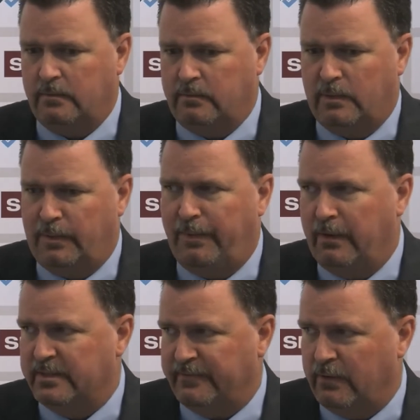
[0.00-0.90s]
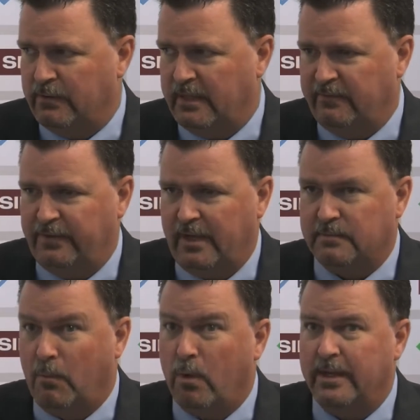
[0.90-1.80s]
We're proponents of no clean
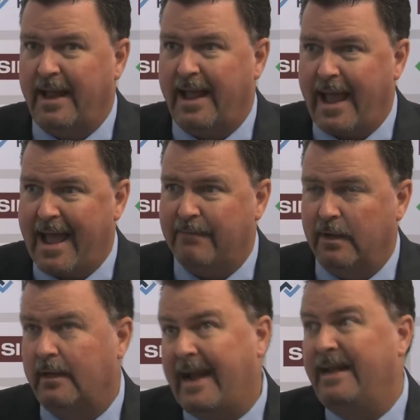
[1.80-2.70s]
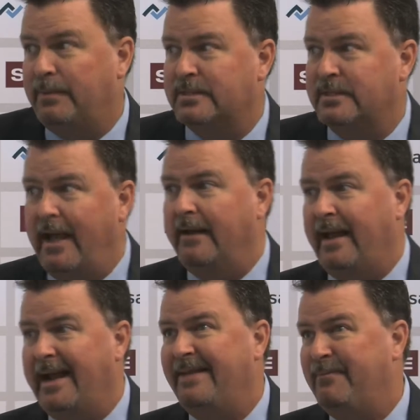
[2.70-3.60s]
flux. More than half,
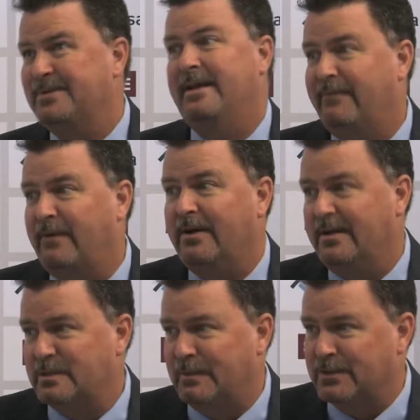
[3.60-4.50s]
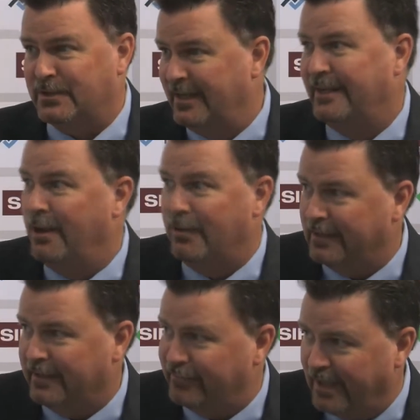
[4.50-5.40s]
80% of our customers are cleaning no
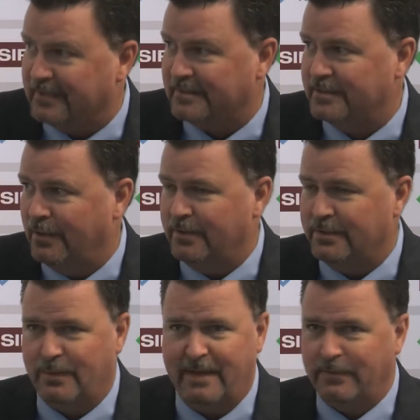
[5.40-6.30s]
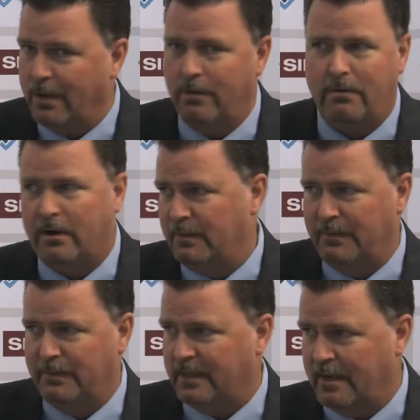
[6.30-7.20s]
clean flux. So we have no
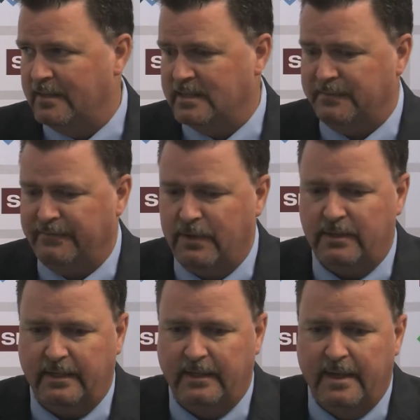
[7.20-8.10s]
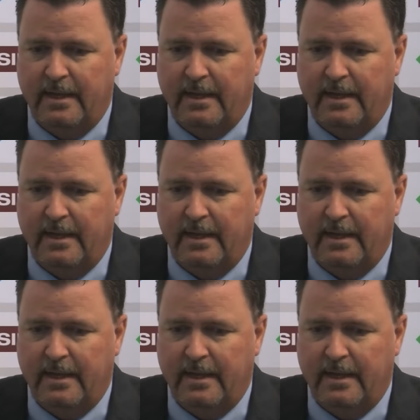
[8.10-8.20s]
argument with the concept of no clean.